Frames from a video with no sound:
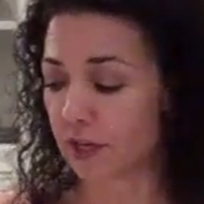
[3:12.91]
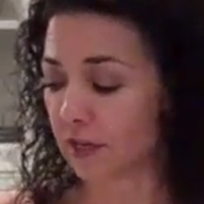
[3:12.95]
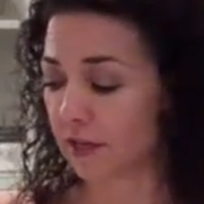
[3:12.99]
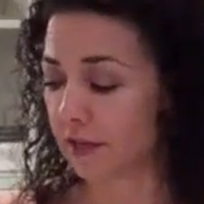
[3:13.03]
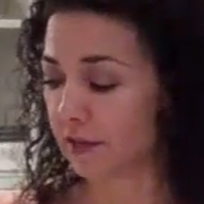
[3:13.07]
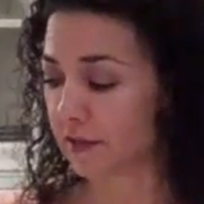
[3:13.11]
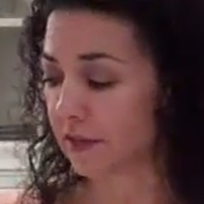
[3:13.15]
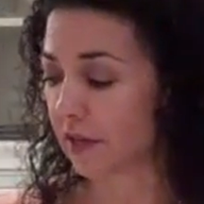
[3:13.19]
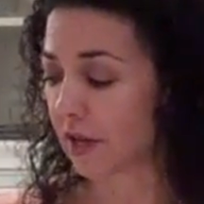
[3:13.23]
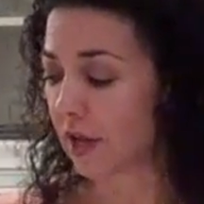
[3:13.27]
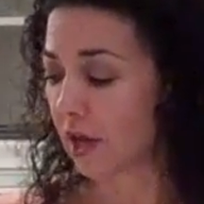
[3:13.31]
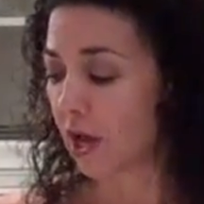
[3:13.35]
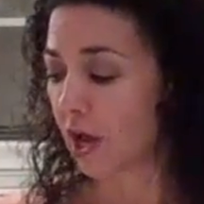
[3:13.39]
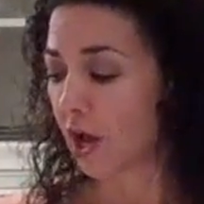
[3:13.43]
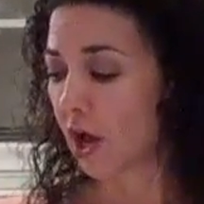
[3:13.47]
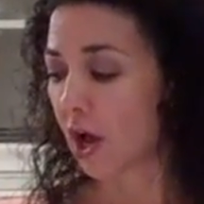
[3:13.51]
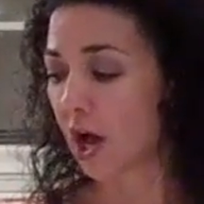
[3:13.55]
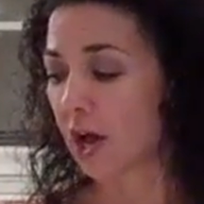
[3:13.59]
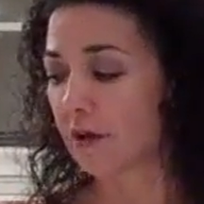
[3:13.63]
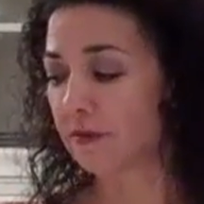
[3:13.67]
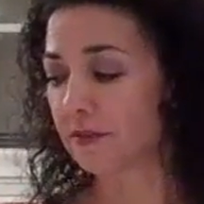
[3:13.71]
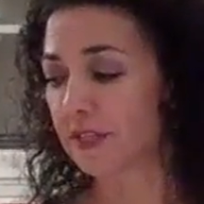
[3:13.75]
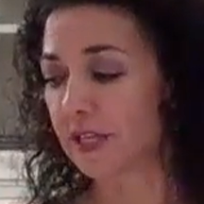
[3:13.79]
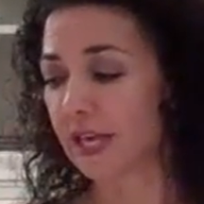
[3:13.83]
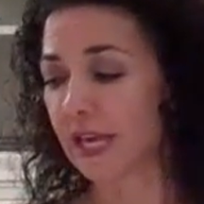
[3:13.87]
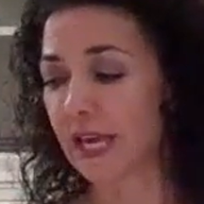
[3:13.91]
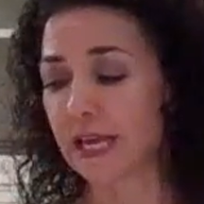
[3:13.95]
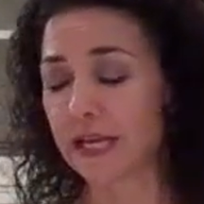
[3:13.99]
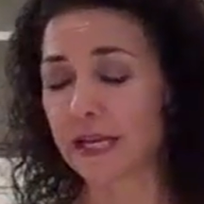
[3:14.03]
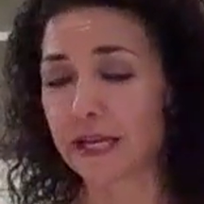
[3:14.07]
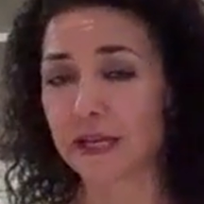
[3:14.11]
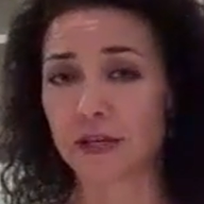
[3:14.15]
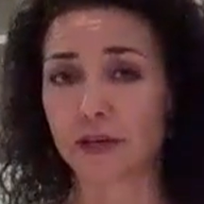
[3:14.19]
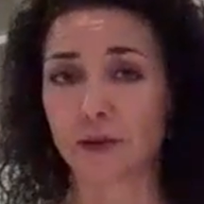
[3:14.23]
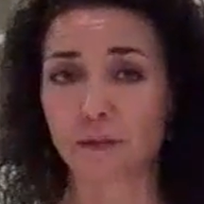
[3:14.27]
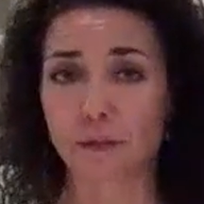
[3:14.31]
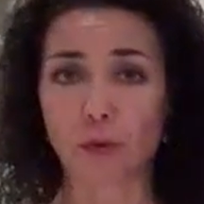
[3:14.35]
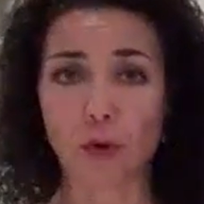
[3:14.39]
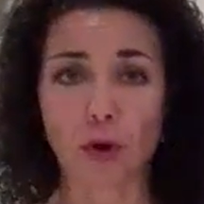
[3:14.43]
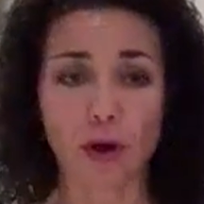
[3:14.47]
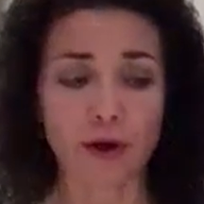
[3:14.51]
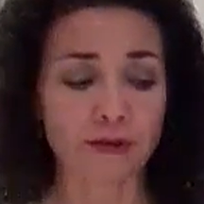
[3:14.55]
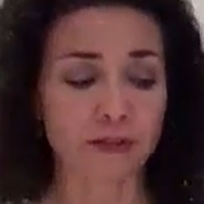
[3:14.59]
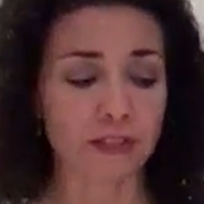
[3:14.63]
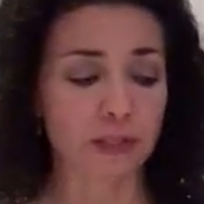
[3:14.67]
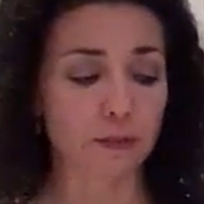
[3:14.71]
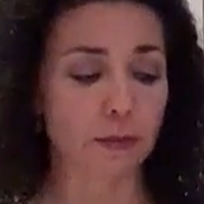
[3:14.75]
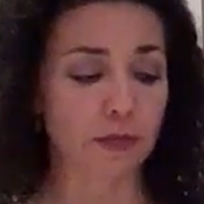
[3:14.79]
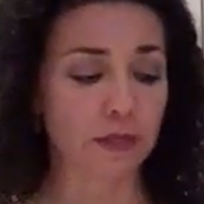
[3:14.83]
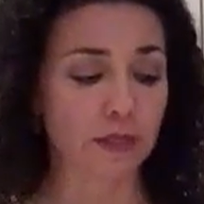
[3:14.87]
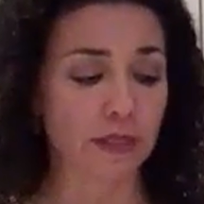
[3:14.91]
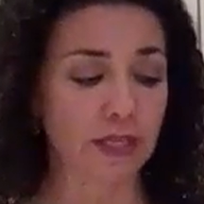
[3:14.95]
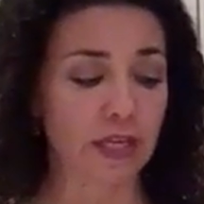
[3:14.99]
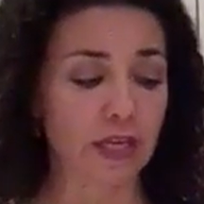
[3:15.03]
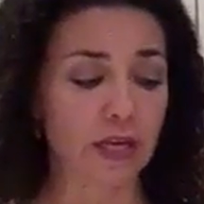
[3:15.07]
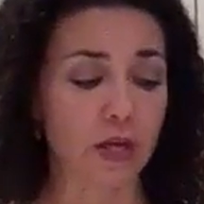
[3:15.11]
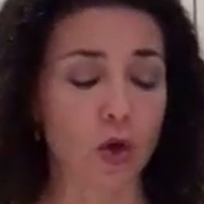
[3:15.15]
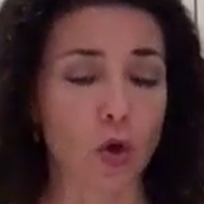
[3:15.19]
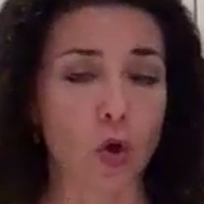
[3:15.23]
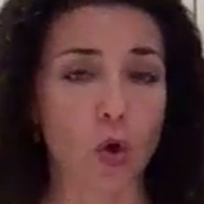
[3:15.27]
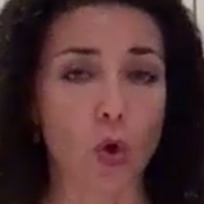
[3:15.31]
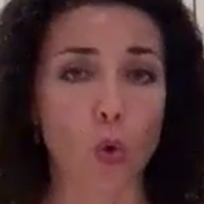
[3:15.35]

is I've taken approximately